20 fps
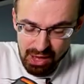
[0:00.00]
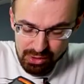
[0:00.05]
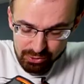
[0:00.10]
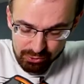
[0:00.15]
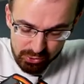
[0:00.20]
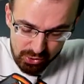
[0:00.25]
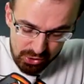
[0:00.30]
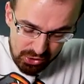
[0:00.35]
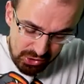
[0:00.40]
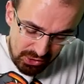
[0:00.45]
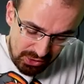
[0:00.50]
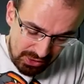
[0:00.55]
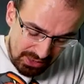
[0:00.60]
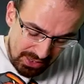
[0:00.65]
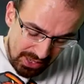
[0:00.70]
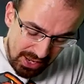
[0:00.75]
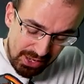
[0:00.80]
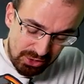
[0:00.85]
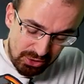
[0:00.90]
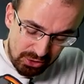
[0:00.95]

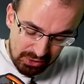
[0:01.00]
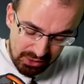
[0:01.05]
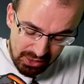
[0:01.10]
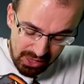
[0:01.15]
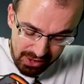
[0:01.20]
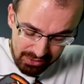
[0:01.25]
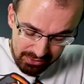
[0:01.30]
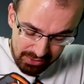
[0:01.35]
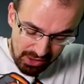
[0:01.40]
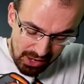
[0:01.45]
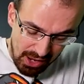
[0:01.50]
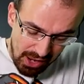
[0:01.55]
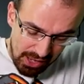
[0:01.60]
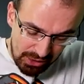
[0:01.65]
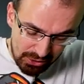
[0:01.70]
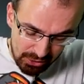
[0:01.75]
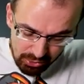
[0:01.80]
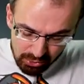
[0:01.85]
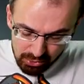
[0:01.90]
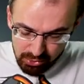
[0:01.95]
Unfortunately, I don't have a
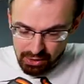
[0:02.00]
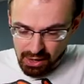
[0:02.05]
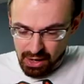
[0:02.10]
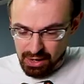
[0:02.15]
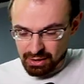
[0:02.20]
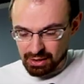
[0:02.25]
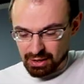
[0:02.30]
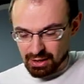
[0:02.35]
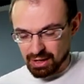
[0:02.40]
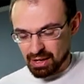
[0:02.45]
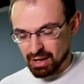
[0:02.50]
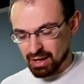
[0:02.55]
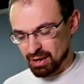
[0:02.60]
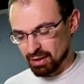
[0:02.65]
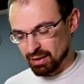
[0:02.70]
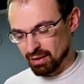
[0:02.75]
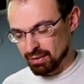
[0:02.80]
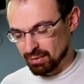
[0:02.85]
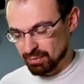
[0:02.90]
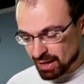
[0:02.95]
hot glue gun
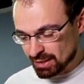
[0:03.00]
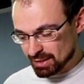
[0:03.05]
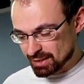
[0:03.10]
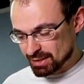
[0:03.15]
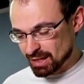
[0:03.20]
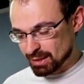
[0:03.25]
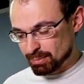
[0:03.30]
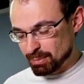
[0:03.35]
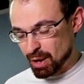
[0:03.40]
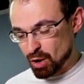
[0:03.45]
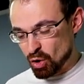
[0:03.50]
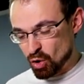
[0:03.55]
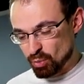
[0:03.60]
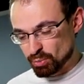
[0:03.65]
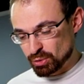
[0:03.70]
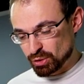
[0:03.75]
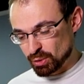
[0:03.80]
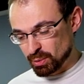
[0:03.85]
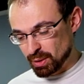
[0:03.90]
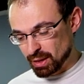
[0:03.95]
here. It is at my
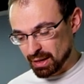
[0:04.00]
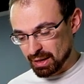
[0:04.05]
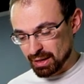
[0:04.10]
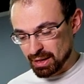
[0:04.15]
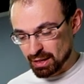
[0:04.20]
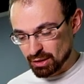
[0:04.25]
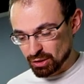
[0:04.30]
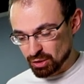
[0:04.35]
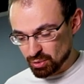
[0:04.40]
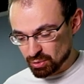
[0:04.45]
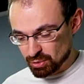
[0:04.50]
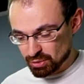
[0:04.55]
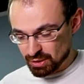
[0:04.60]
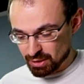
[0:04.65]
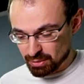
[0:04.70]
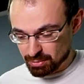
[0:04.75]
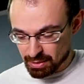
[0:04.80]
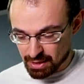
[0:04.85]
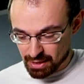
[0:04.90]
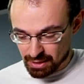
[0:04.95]
home, so I cannot use
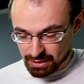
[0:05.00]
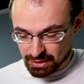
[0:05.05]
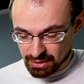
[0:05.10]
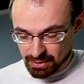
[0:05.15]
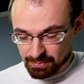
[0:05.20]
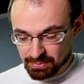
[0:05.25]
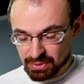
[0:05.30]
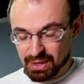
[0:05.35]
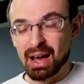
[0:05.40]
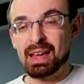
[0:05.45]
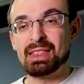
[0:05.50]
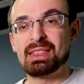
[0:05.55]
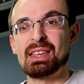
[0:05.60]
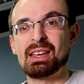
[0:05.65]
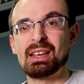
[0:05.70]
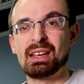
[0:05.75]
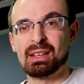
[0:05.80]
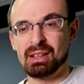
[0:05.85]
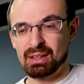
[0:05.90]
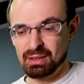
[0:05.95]
it, but I
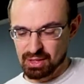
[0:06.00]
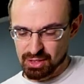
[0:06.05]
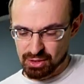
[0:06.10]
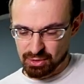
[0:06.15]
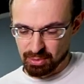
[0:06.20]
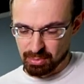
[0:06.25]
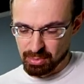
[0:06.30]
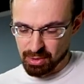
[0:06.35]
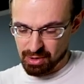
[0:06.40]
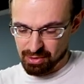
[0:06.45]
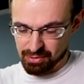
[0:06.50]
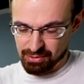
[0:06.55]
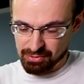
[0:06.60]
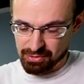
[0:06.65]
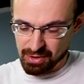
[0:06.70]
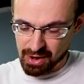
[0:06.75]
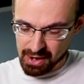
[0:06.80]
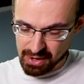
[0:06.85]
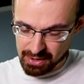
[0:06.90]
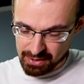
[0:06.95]
think this will be
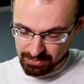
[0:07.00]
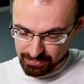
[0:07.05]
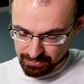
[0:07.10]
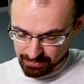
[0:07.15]
fine.